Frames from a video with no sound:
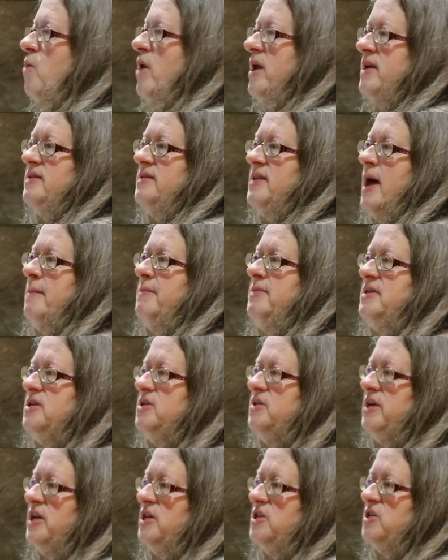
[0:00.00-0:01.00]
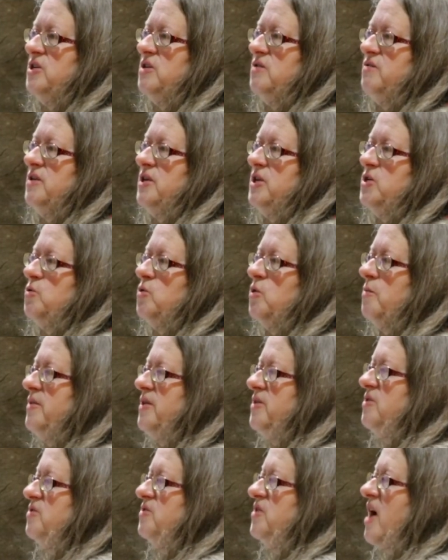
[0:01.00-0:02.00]
what has happened to each individual.
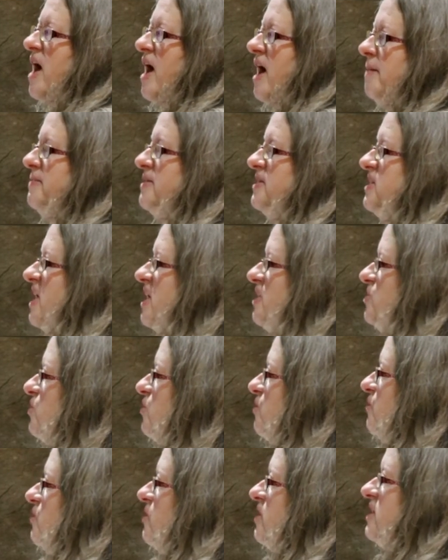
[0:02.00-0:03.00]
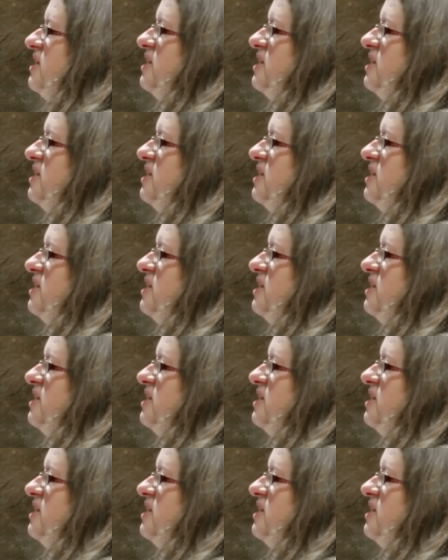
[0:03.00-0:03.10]
But there's a high potential for